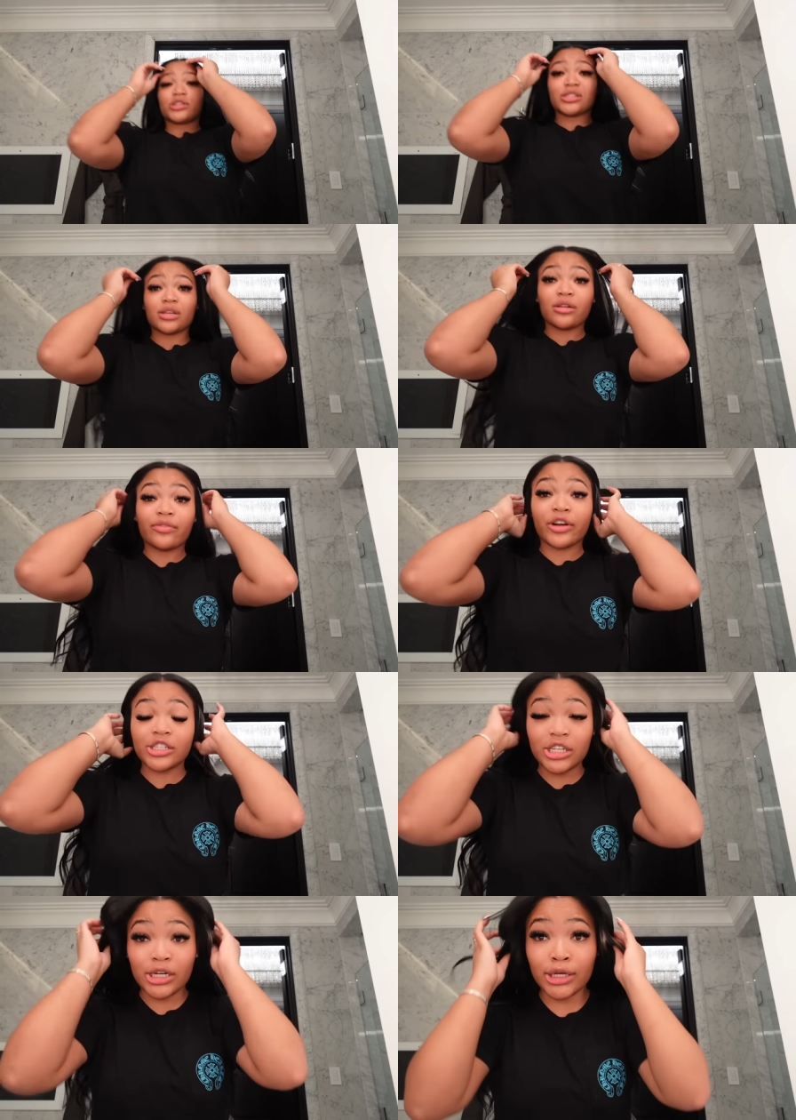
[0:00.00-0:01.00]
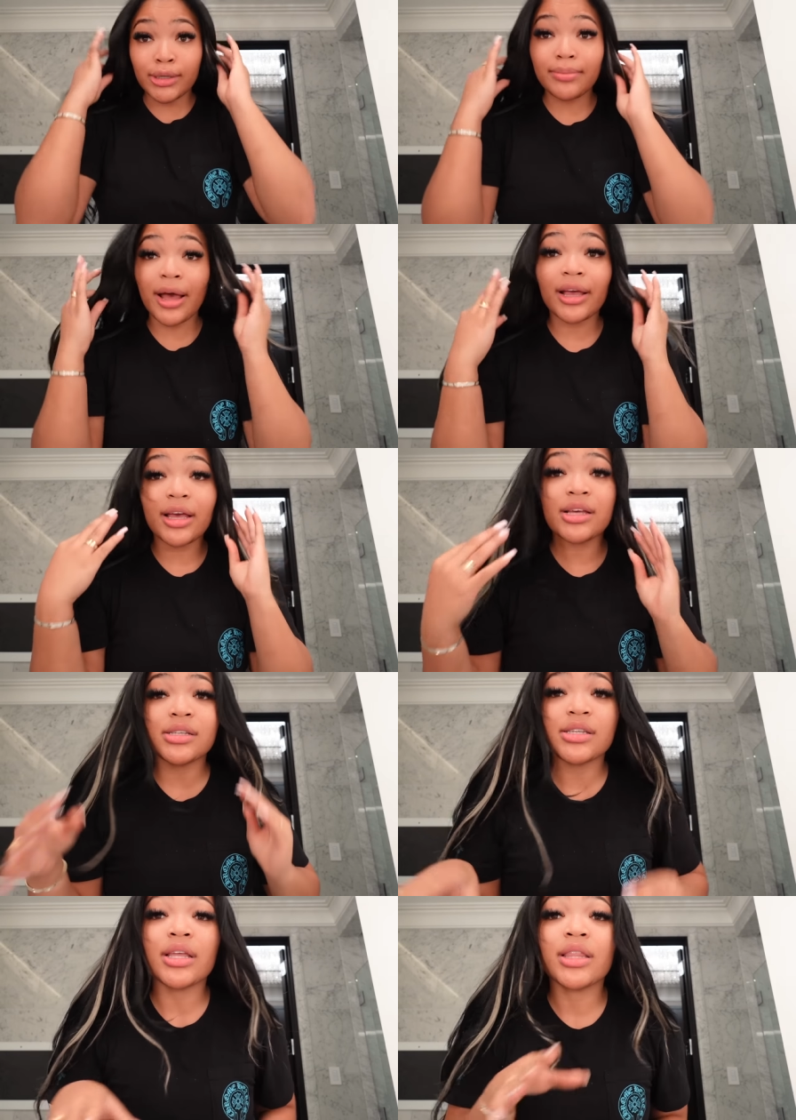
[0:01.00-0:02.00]
just gonna freshen up, I
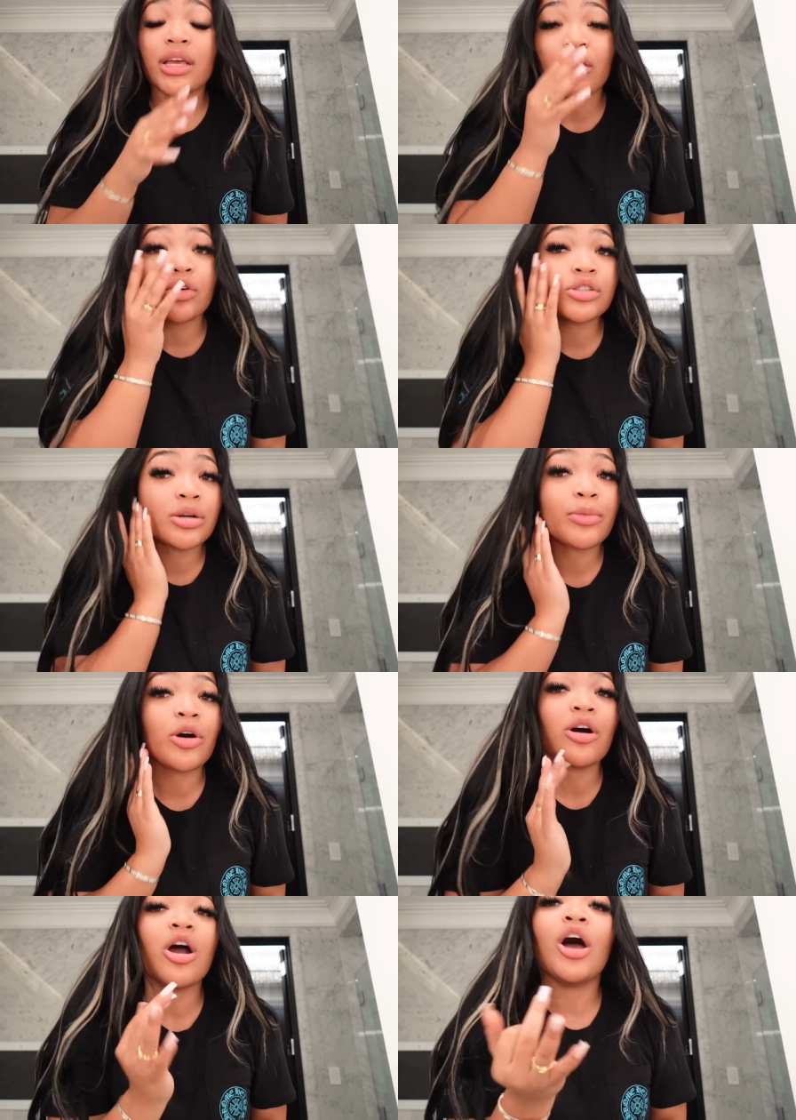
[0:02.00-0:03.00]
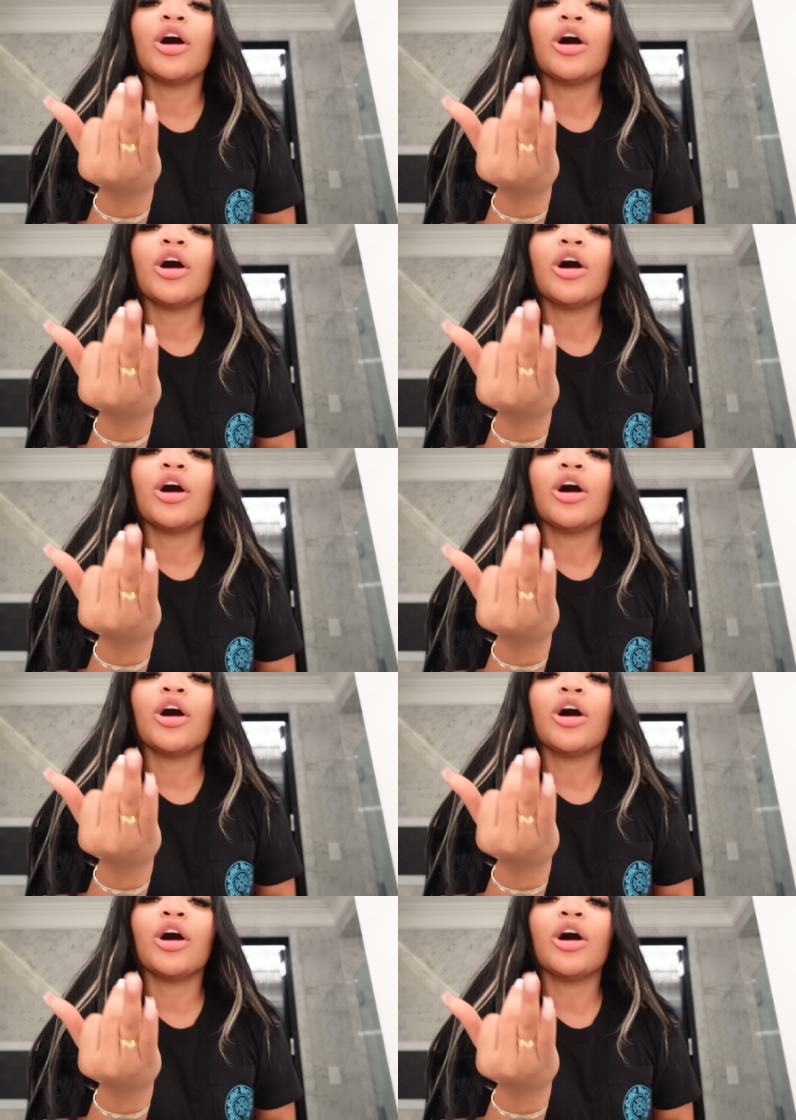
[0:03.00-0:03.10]
guess, and then go to the mall.